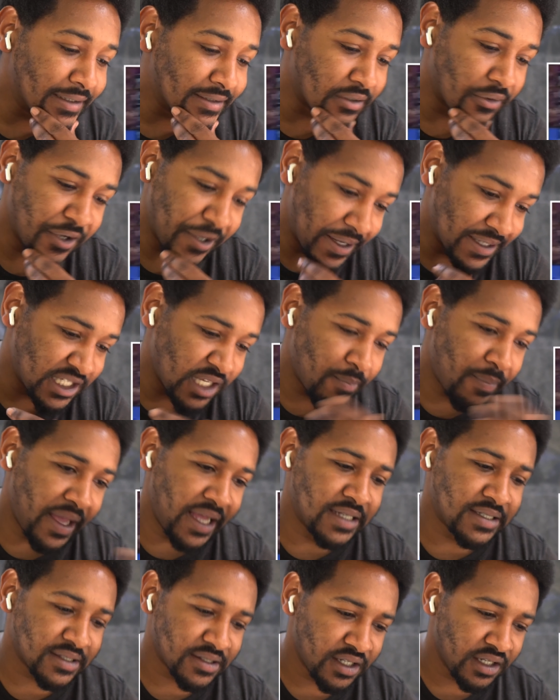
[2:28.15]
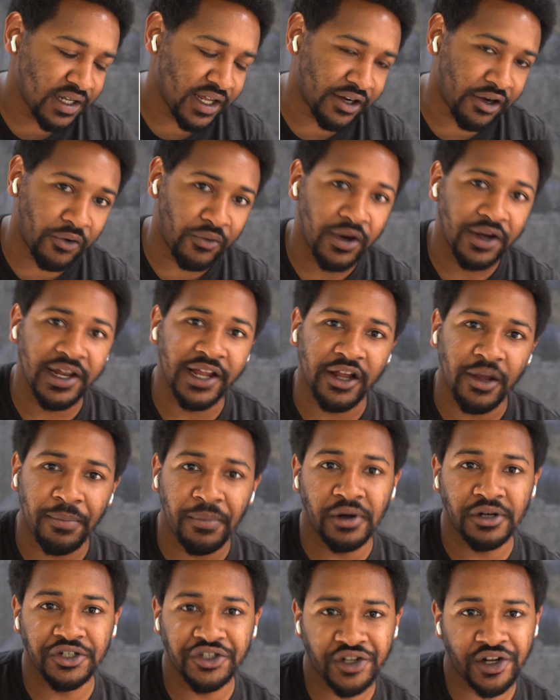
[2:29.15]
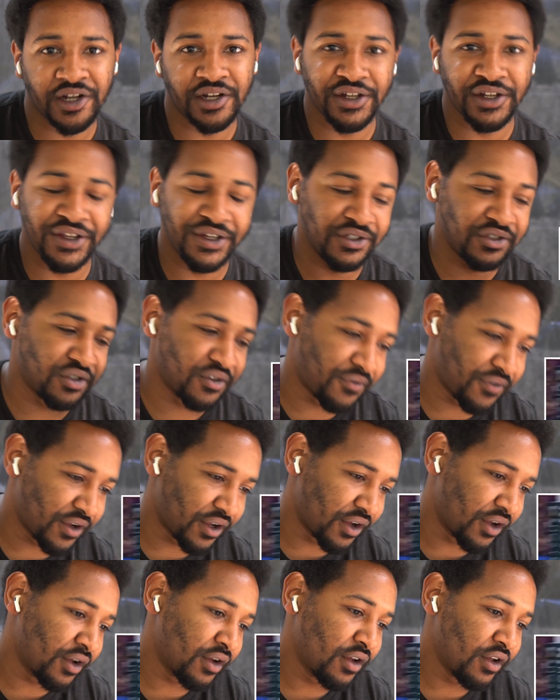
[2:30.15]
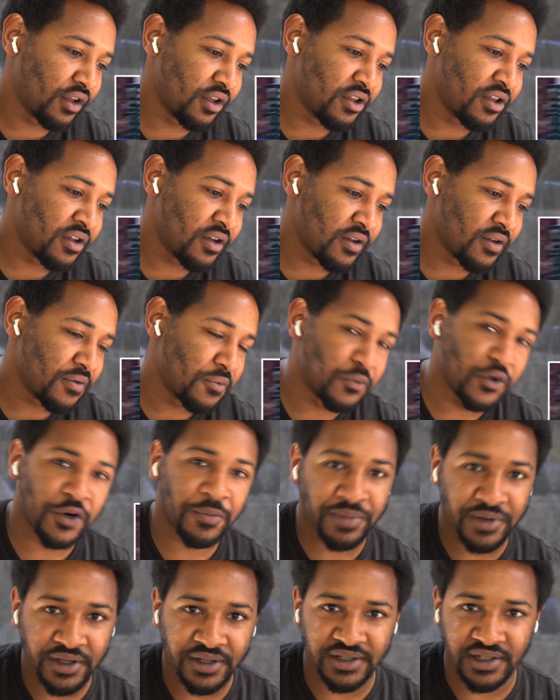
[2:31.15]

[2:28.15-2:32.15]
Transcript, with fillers: So is he basically like a like a Marshawn Lynch of a uh, rugby?